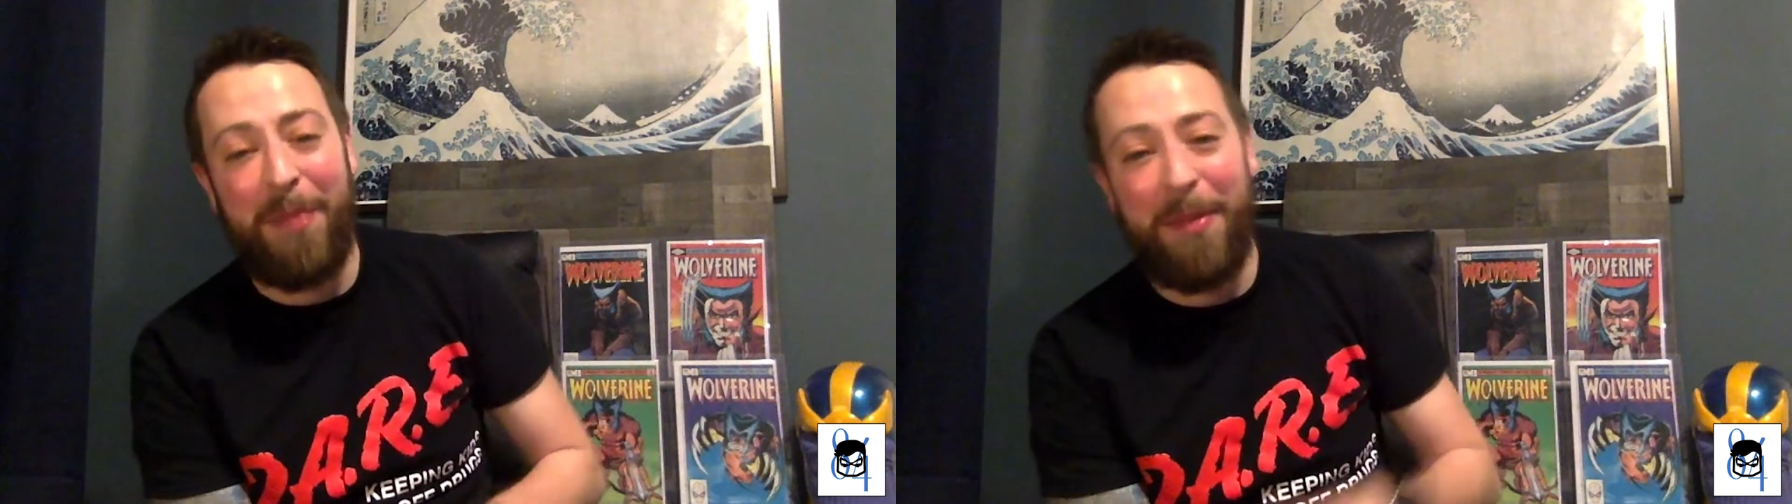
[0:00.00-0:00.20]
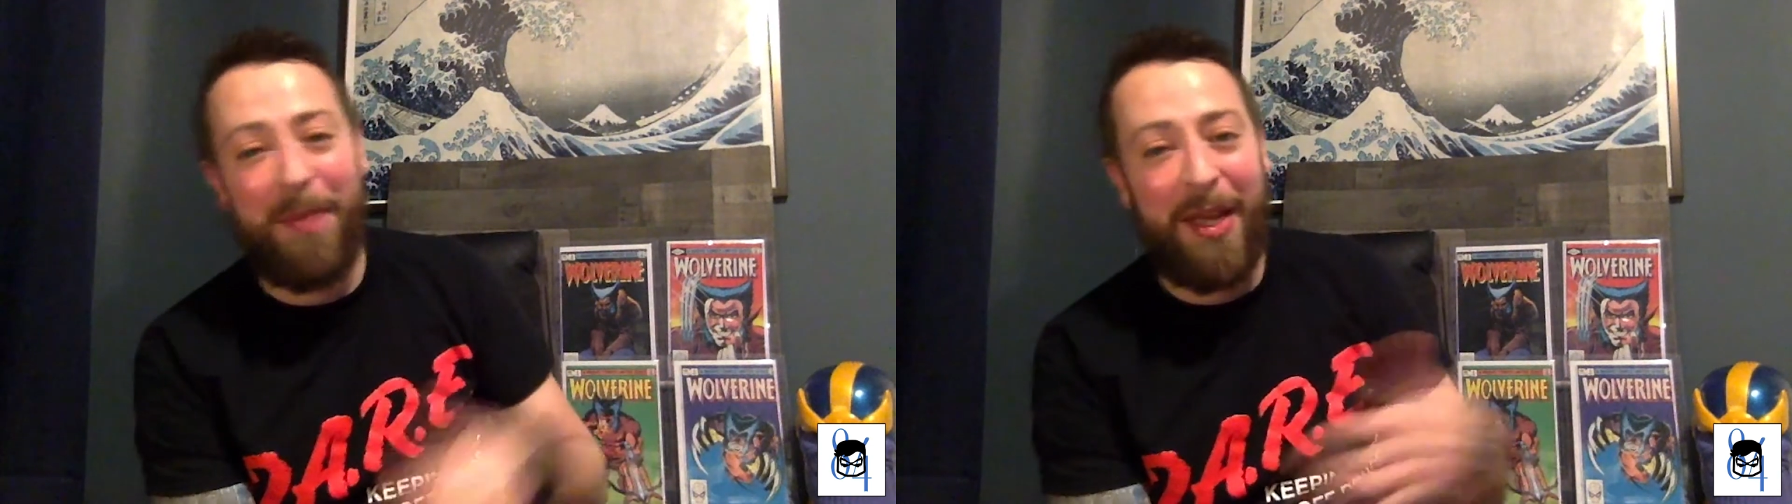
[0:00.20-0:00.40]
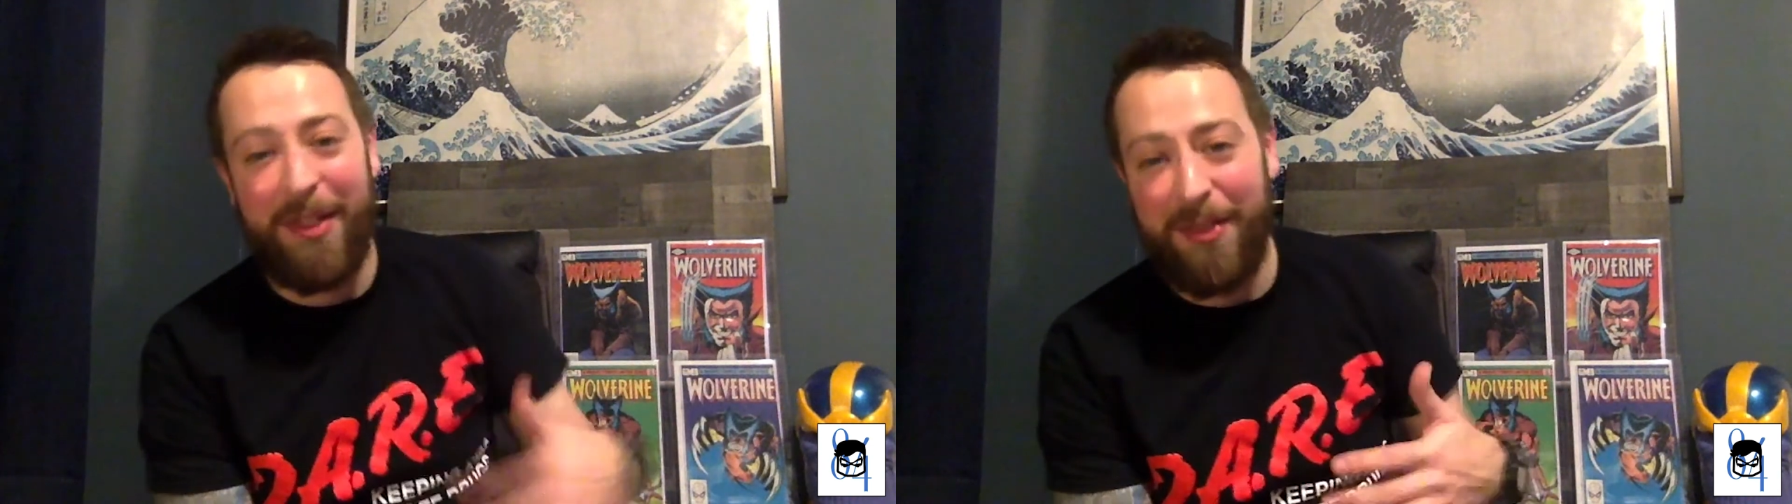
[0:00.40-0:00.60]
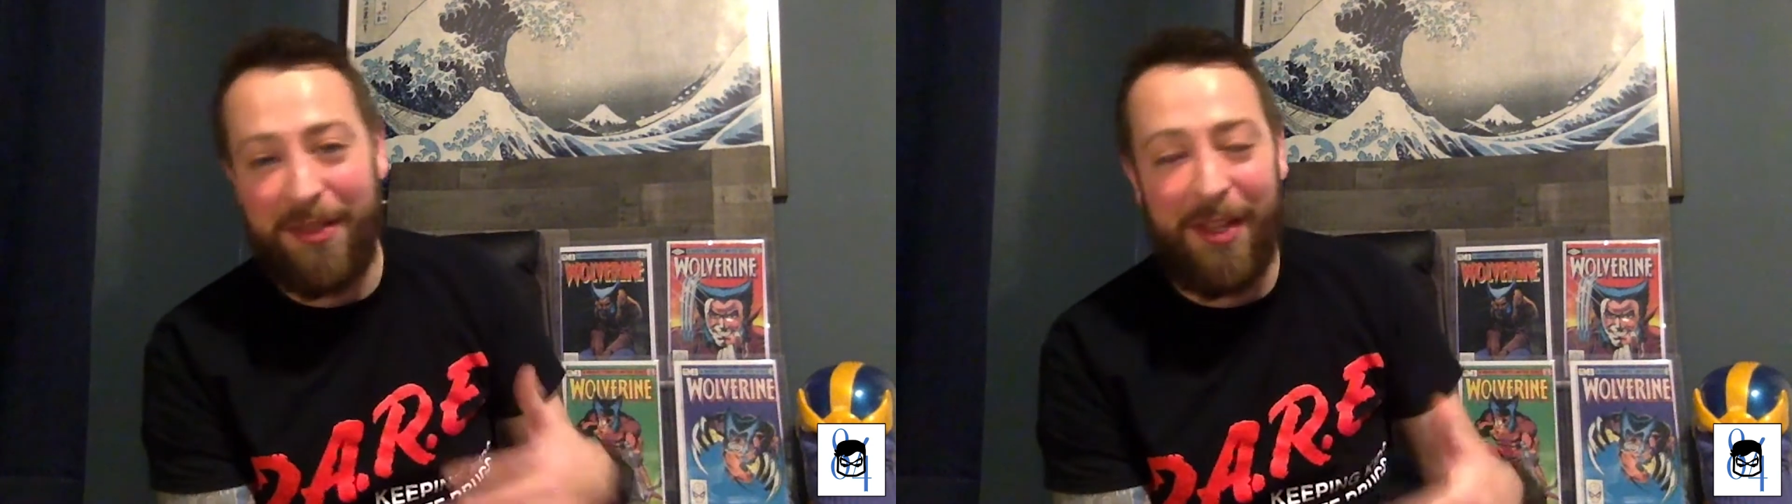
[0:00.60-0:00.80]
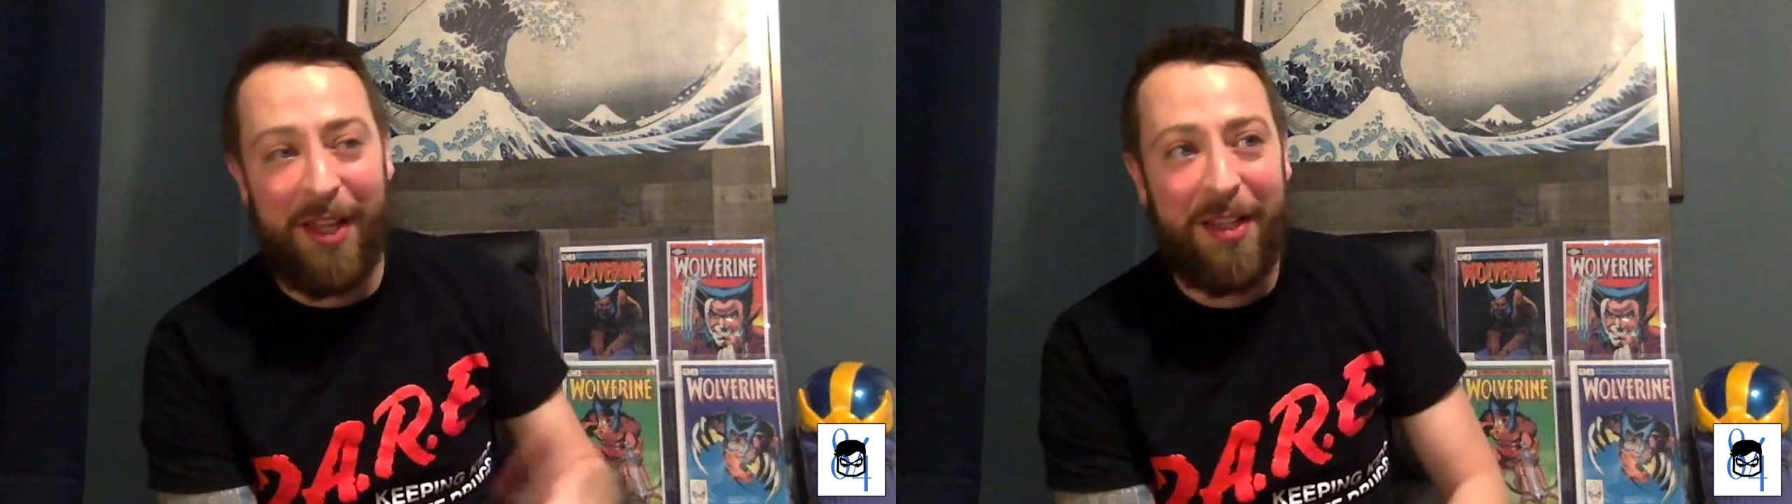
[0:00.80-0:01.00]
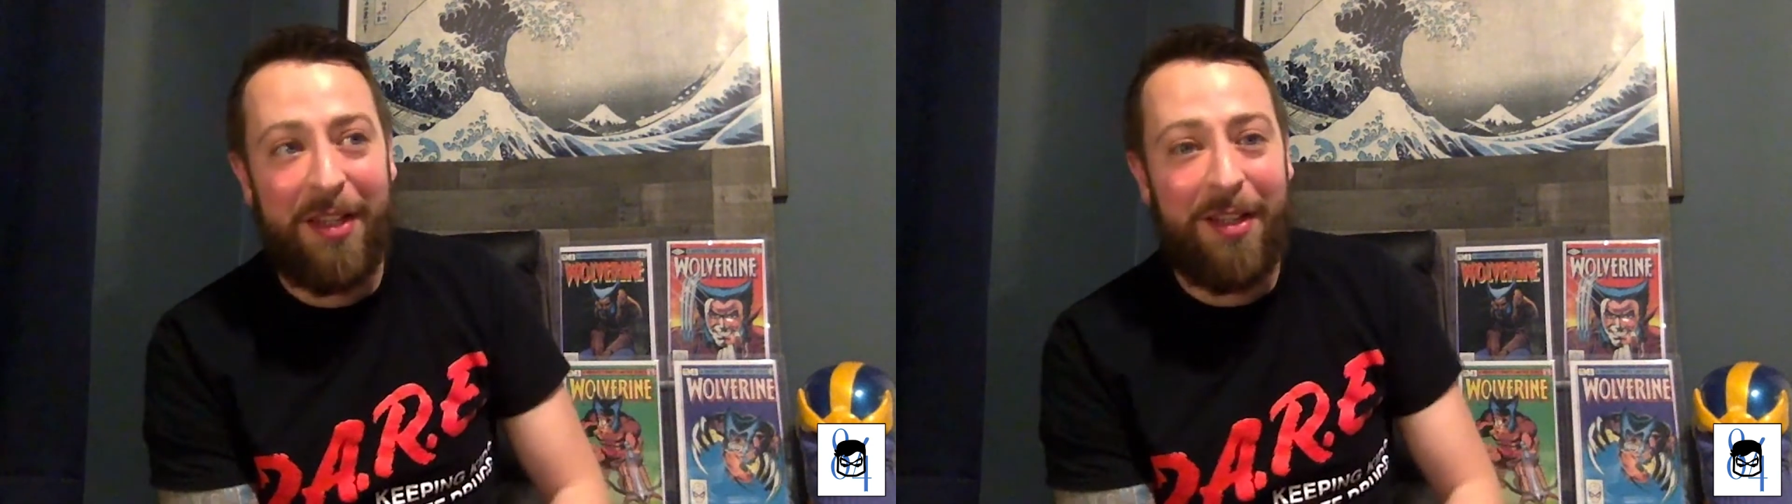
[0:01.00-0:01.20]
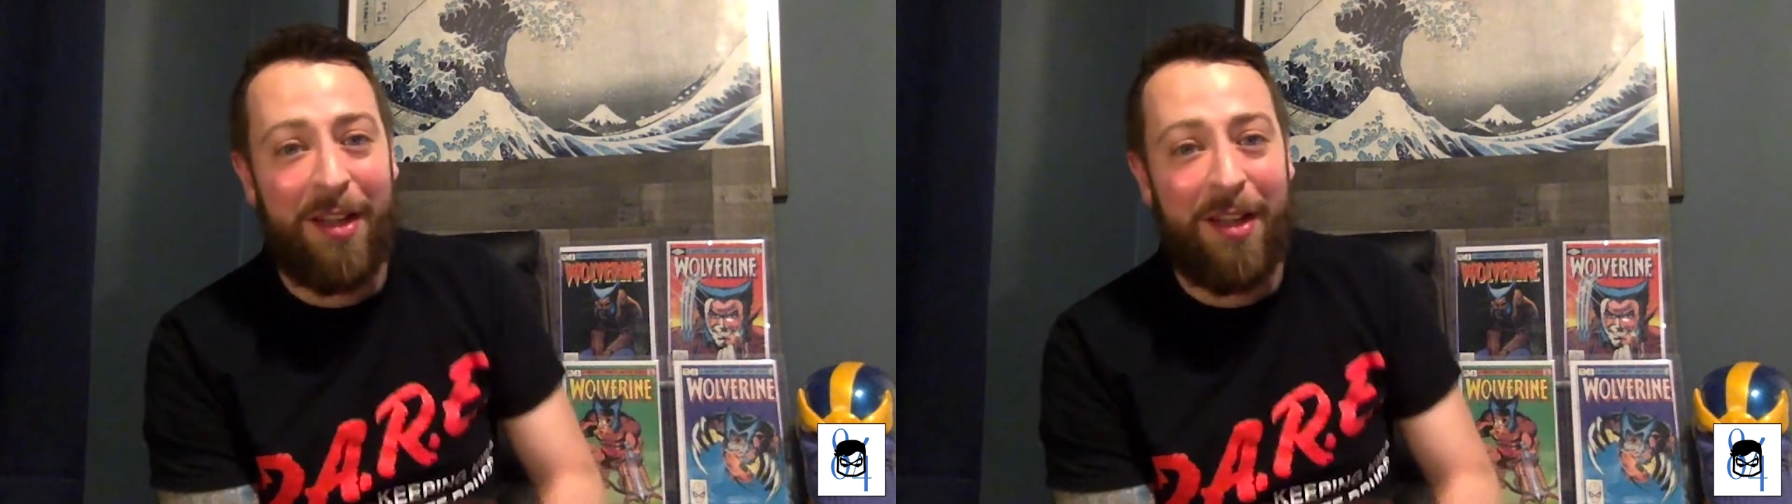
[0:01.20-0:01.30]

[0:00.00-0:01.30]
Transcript: Me paying, like,